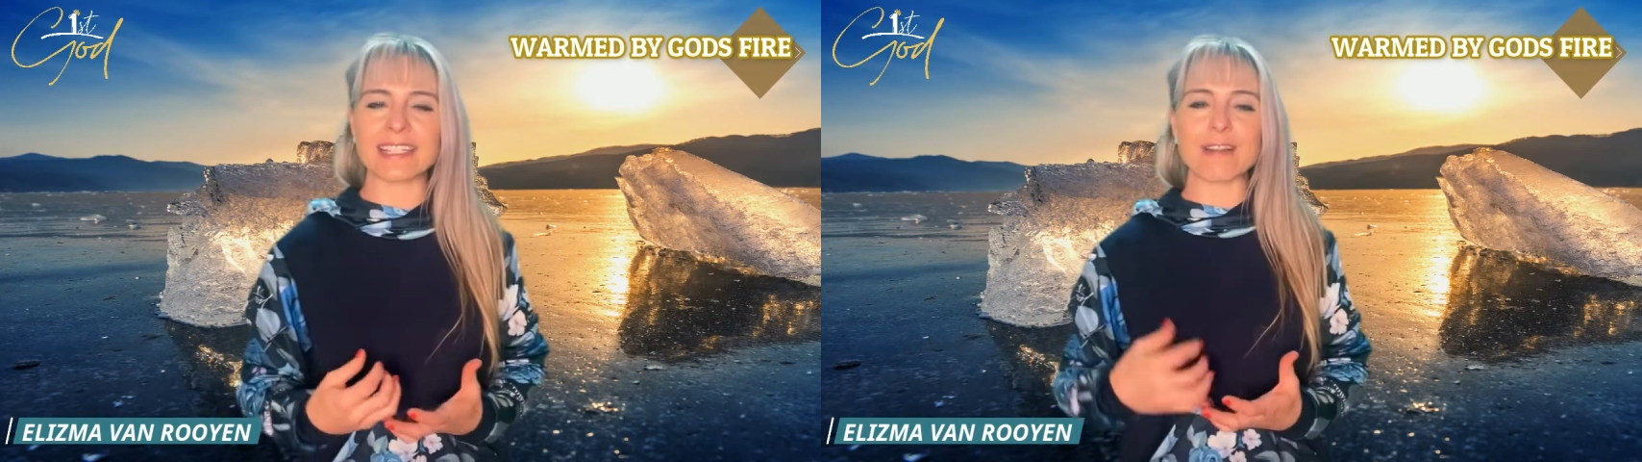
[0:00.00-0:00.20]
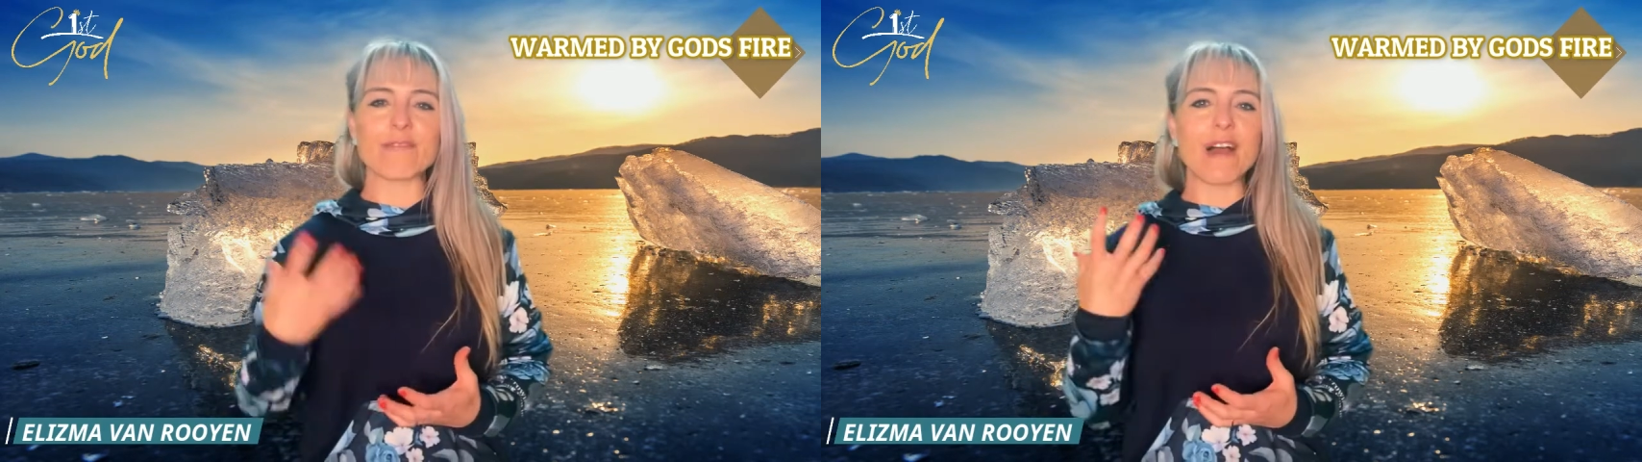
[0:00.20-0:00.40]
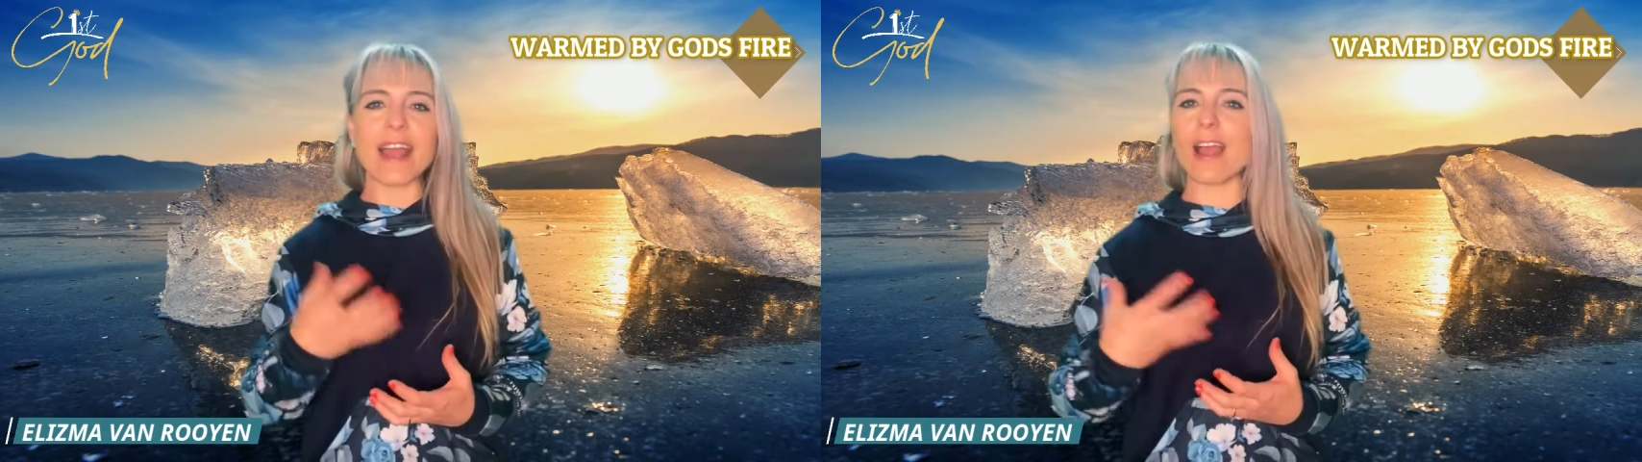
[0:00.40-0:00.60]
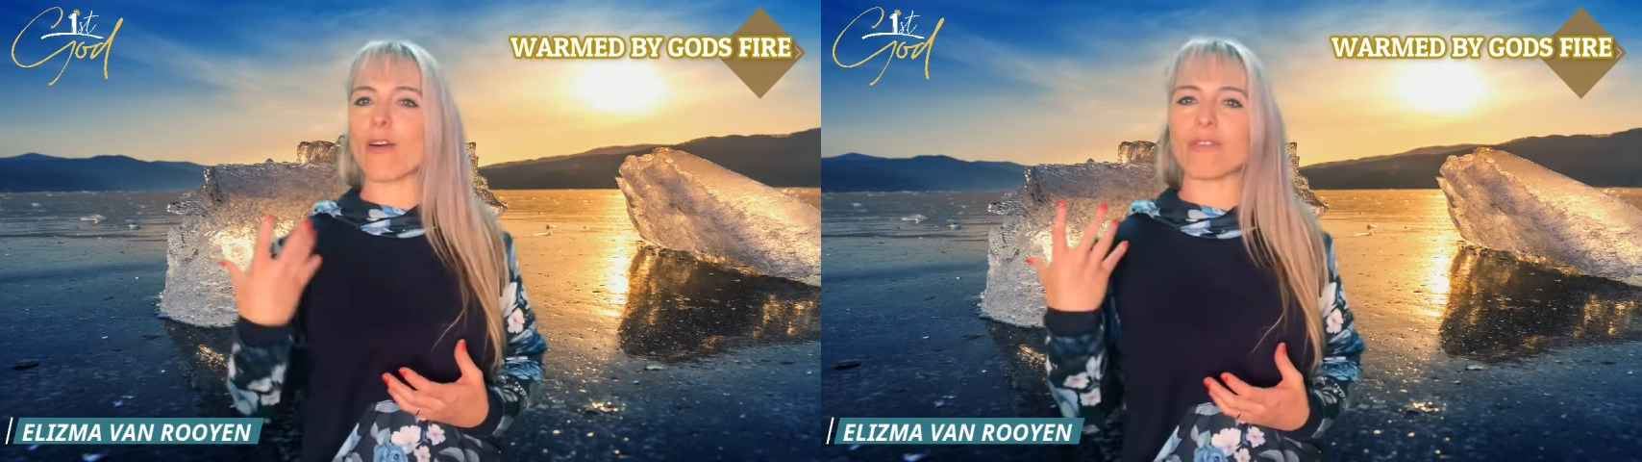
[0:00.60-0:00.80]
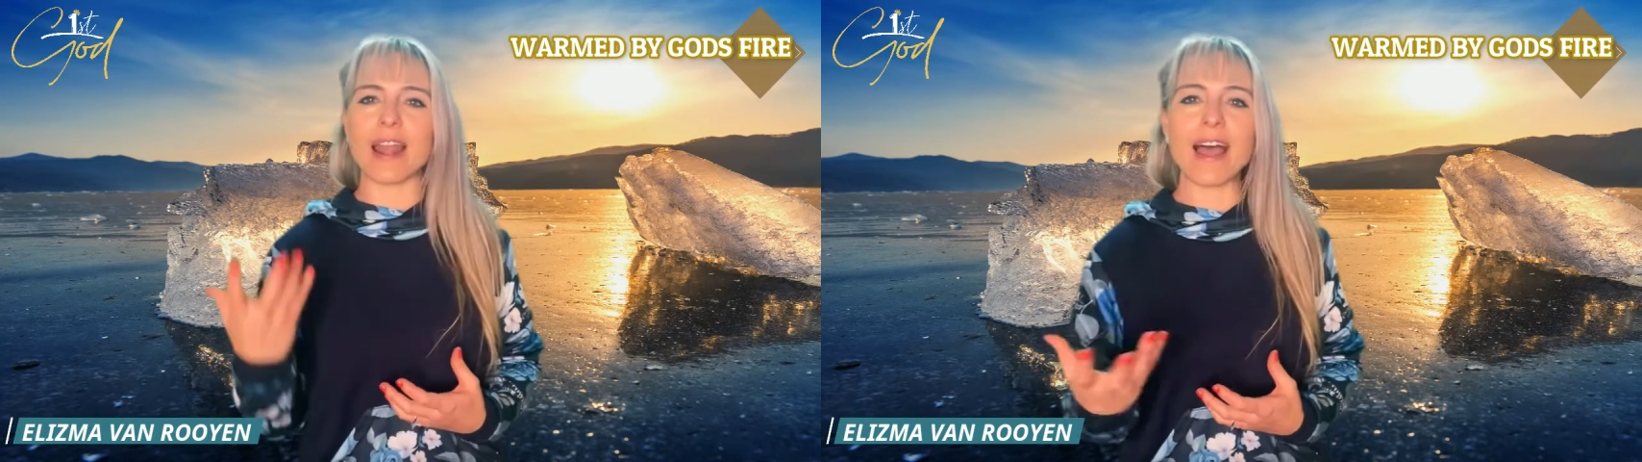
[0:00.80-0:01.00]
that fire
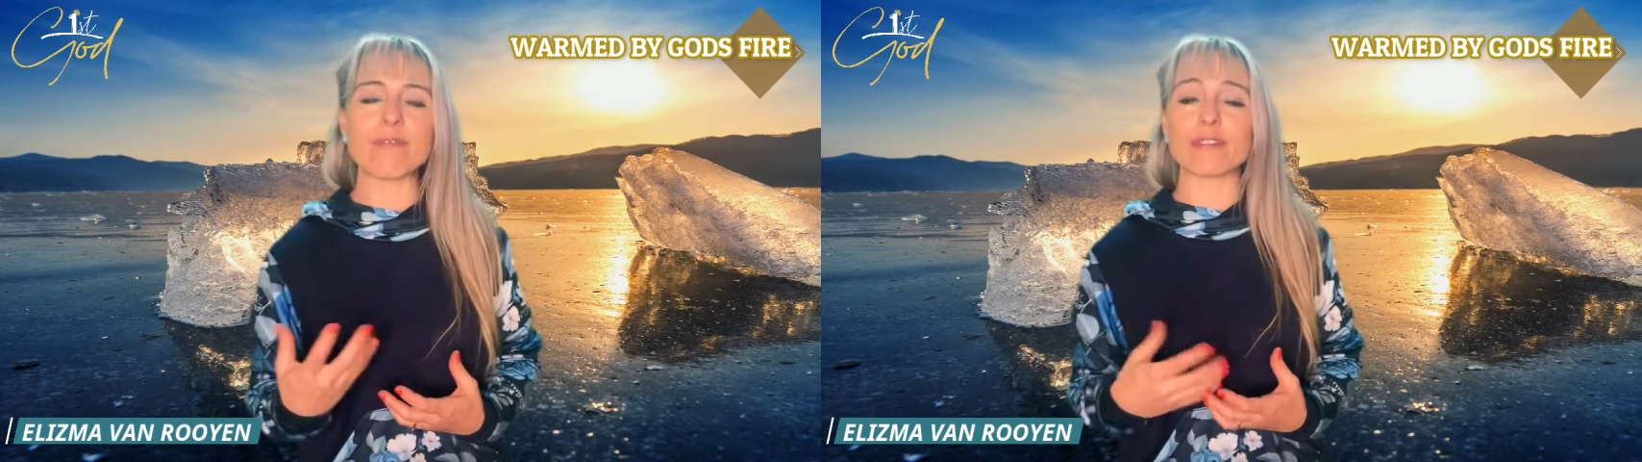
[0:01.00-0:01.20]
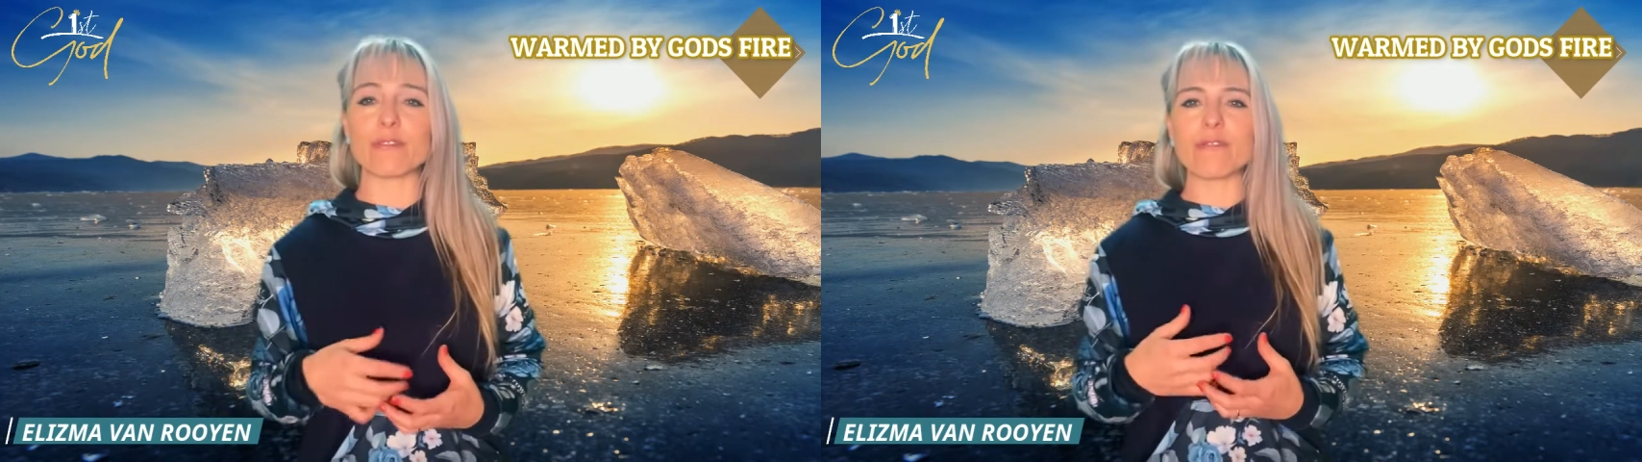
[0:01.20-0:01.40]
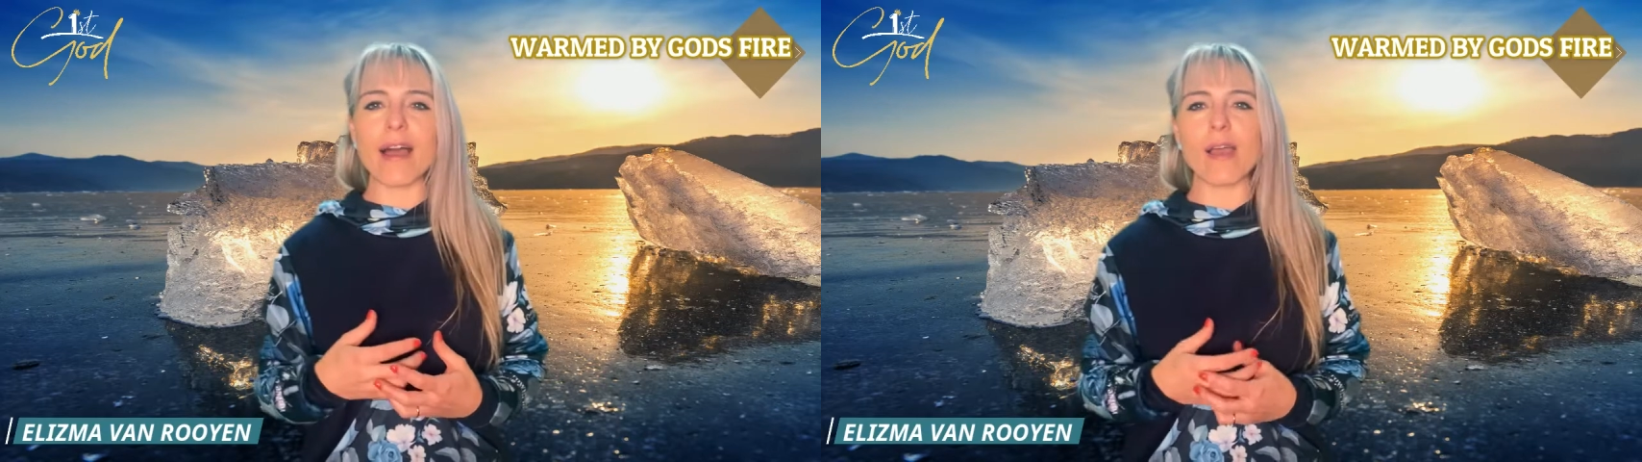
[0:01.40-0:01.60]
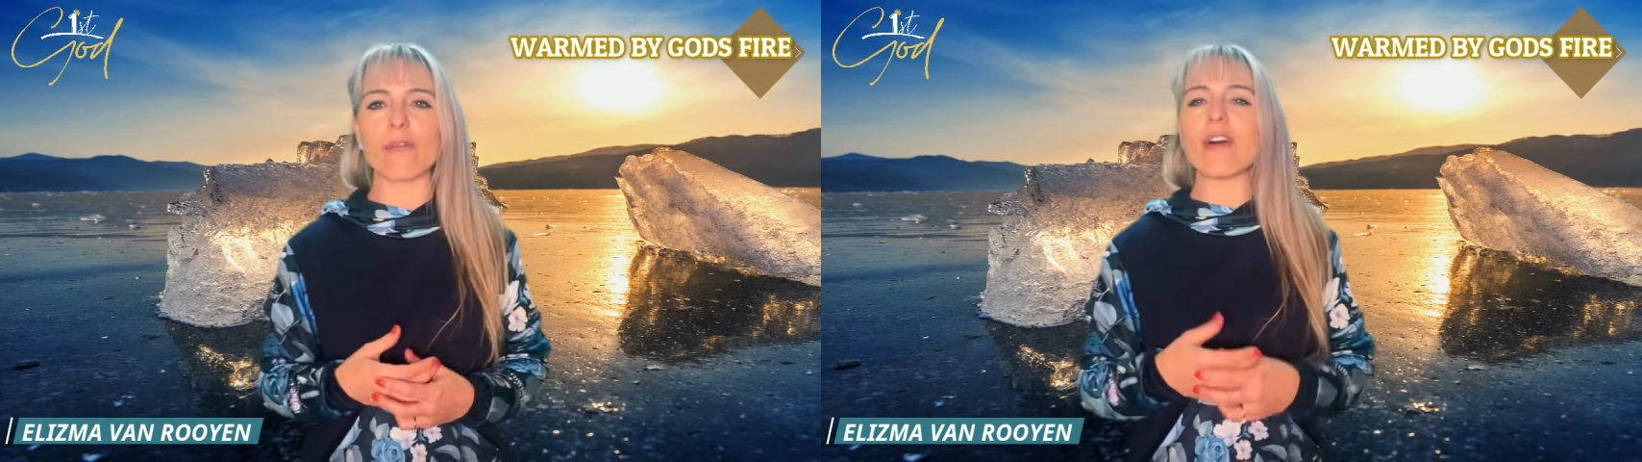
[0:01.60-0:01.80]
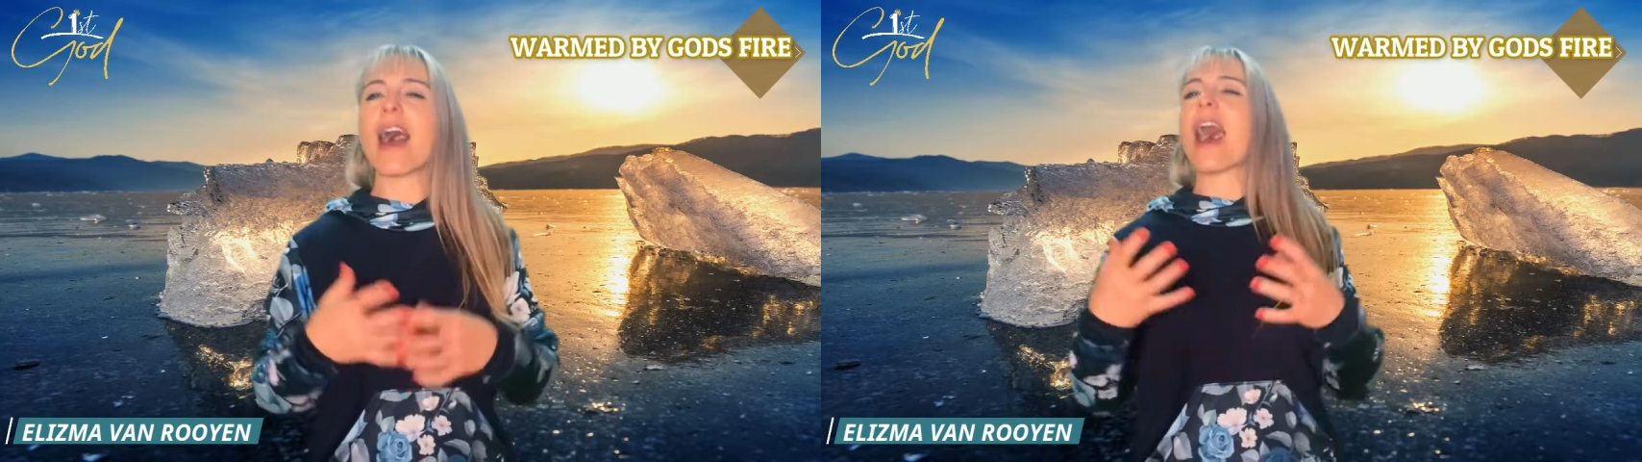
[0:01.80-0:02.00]
of love, that fire
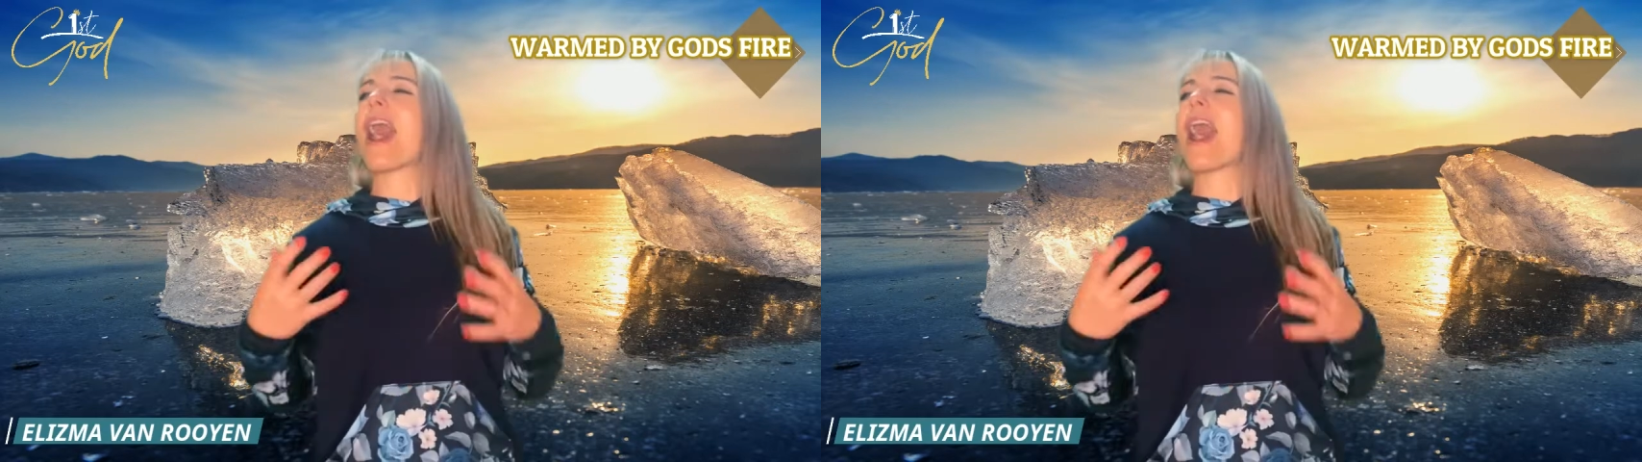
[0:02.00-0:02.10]
of,